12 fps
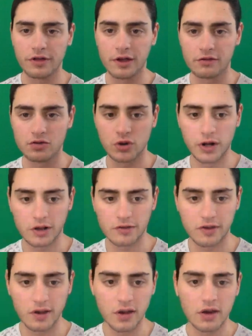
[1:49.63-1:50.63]
Thanks for joining
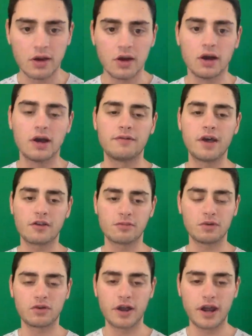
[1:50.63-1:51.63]
us. If you ask
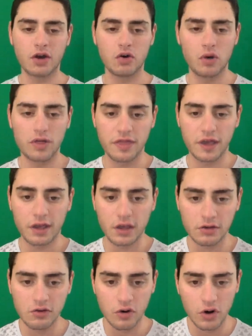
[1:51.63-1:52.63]
me right now who I think
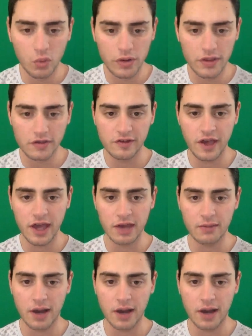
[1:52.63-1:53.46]
is going to win this game,